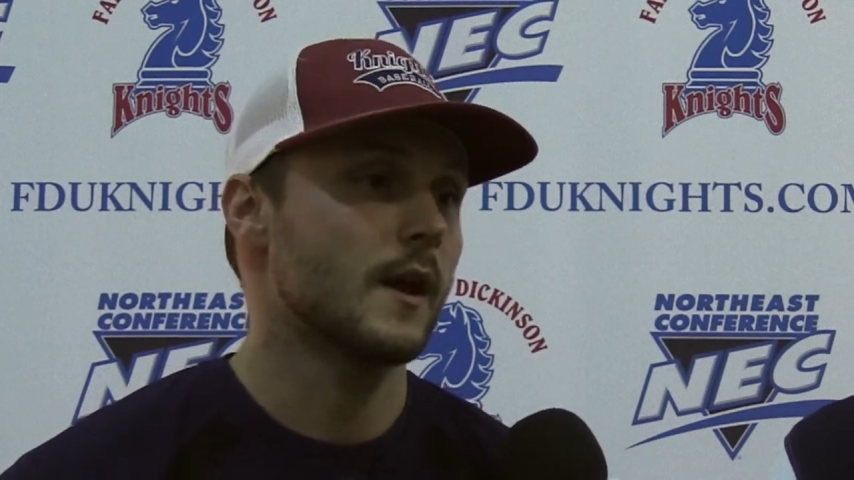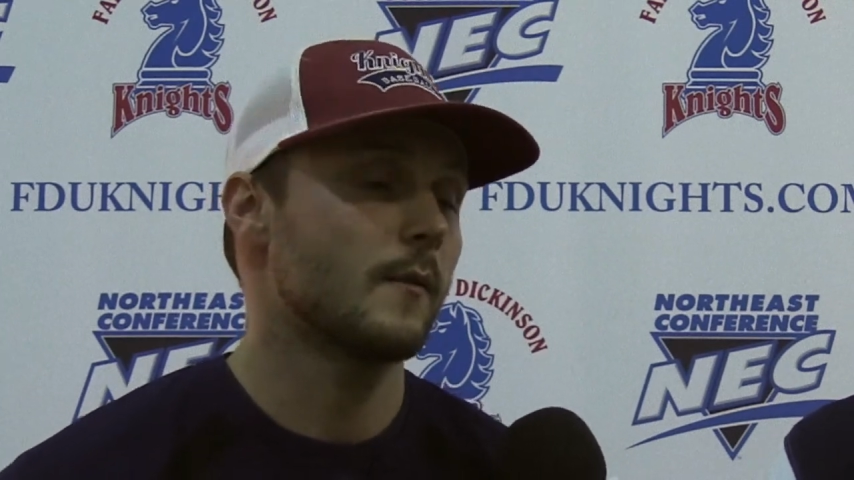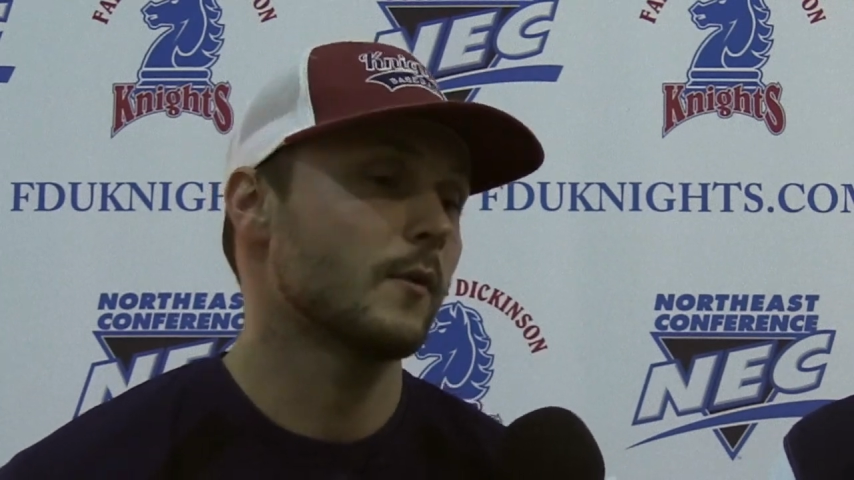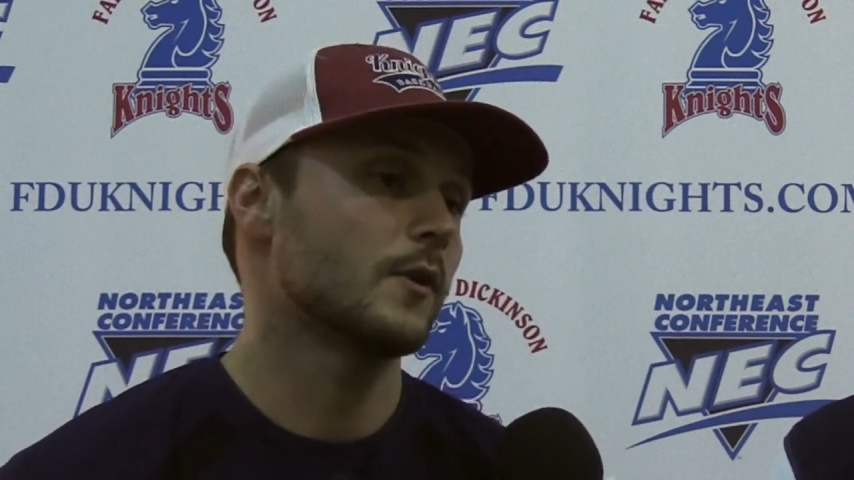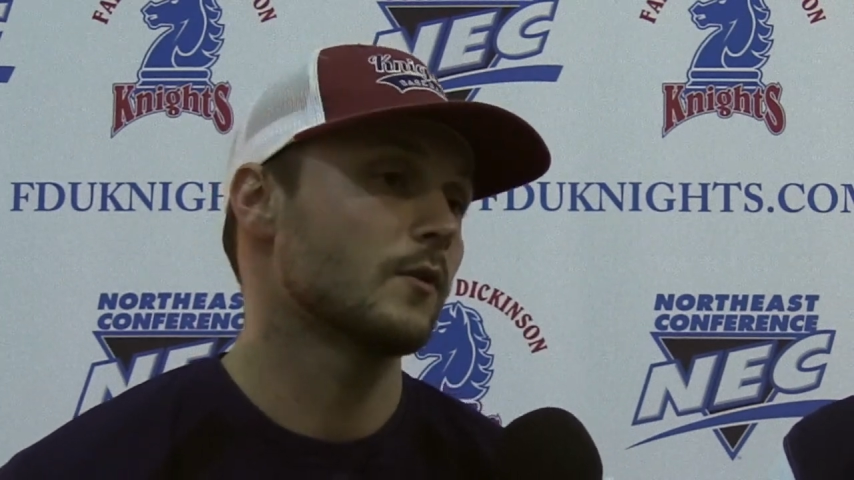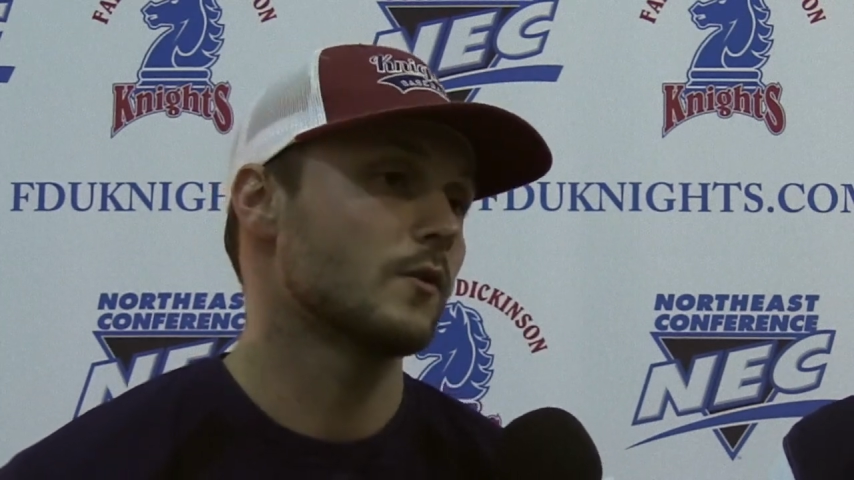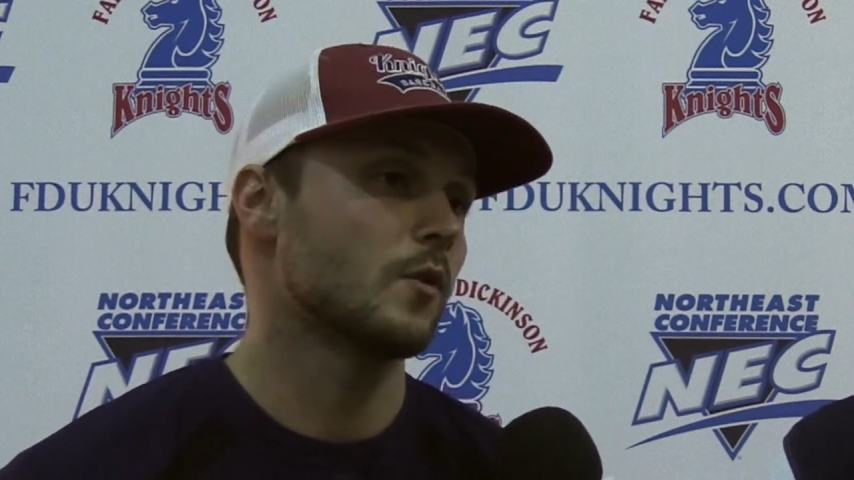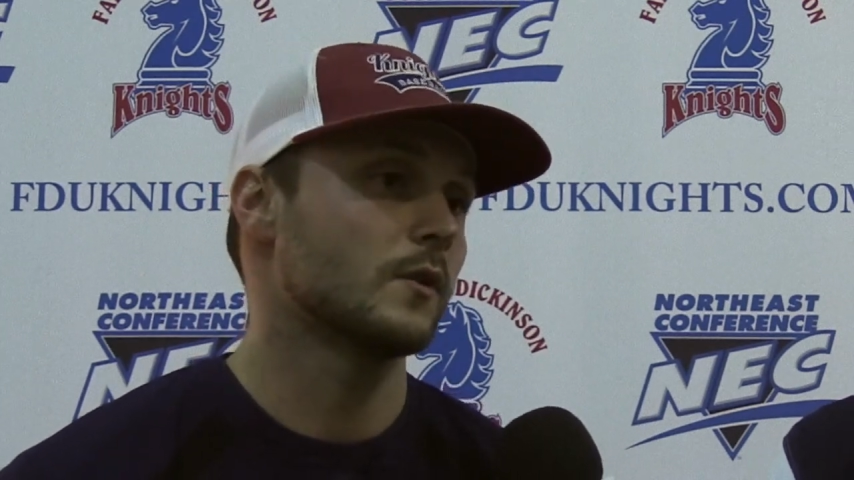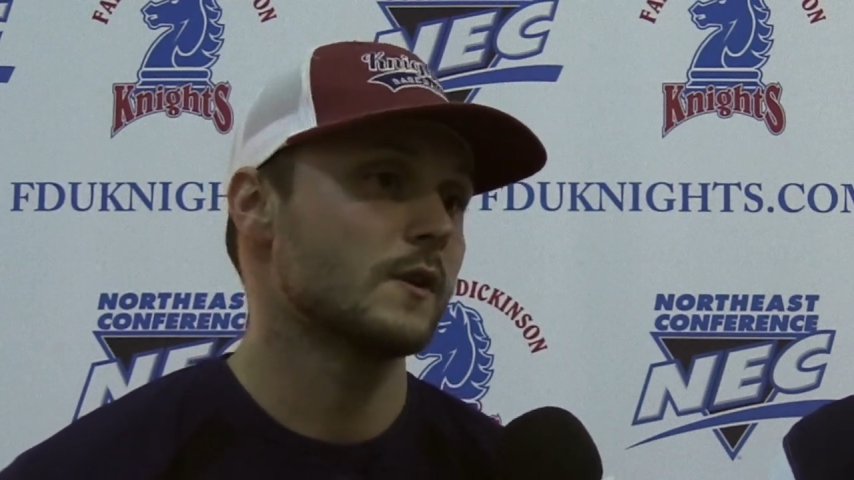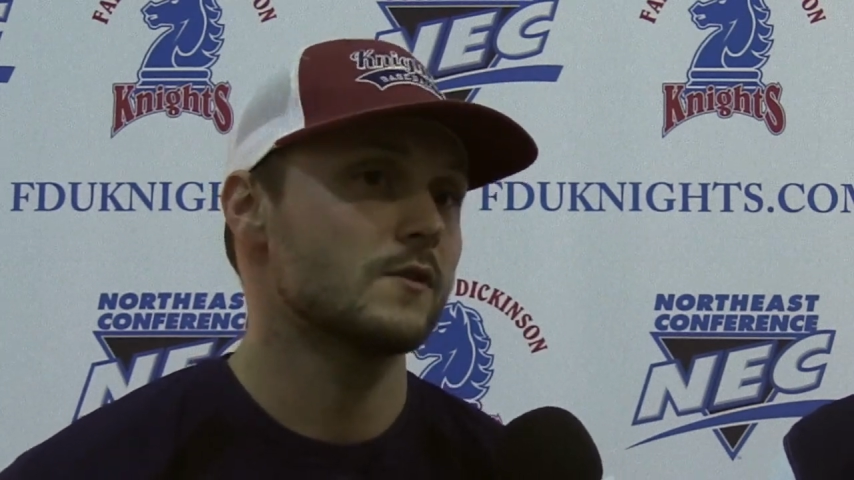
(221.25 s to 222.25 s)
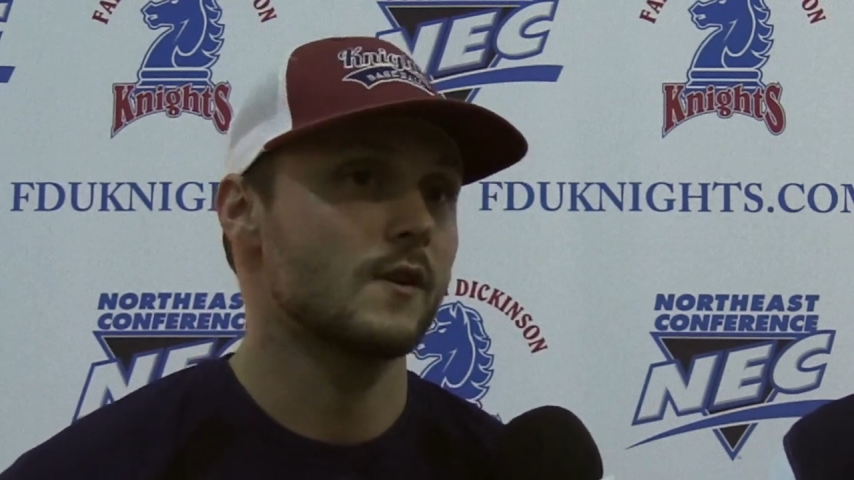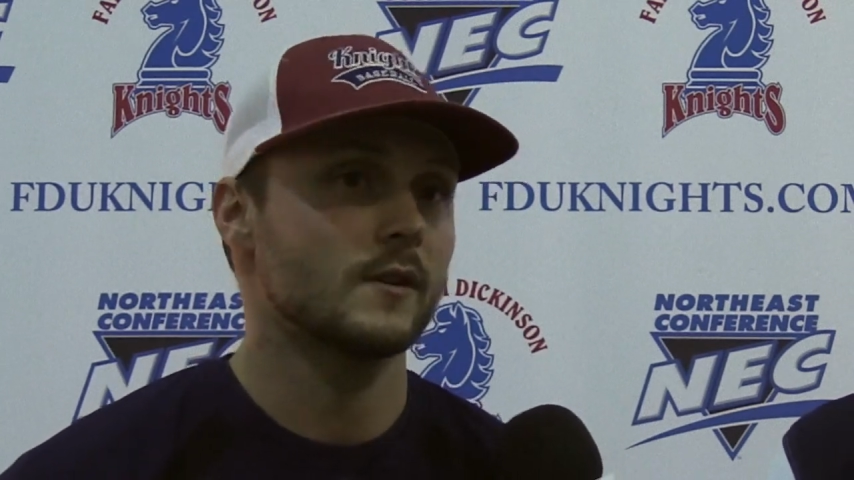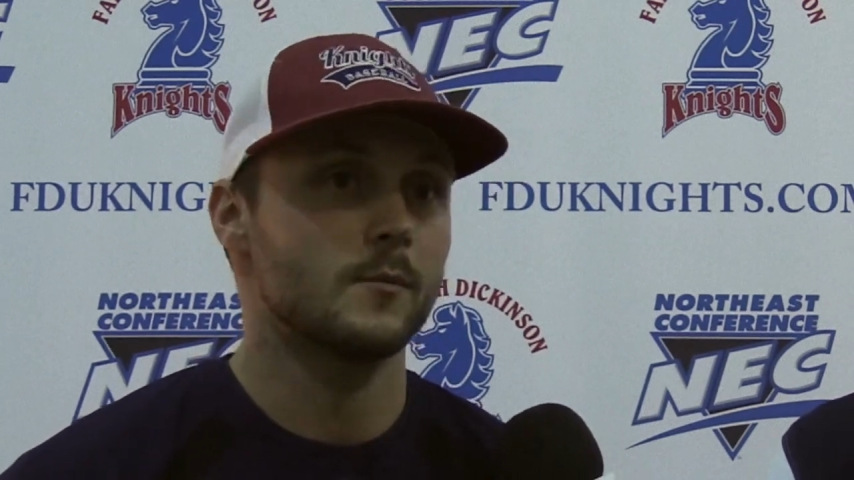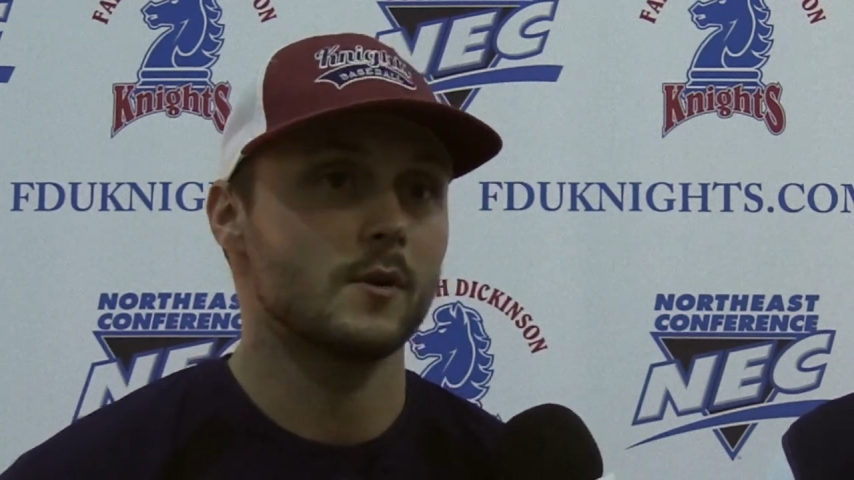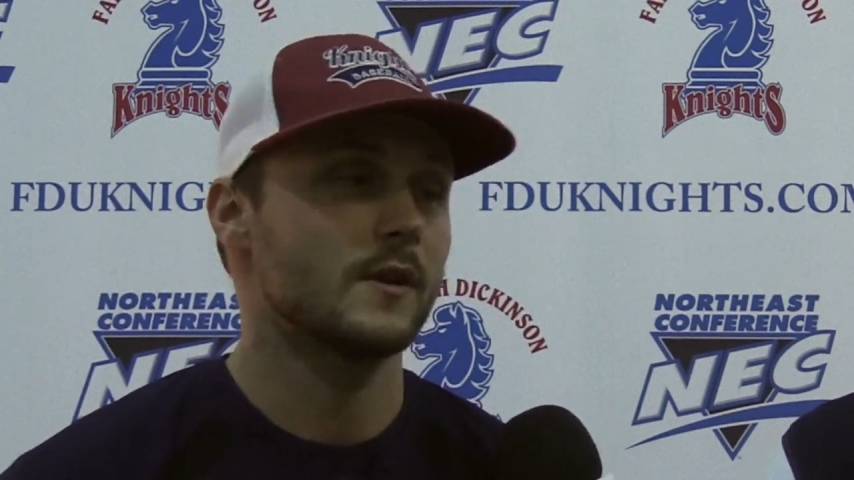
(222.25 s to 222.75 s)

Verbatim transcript: And when you're in the Northeast, you have to put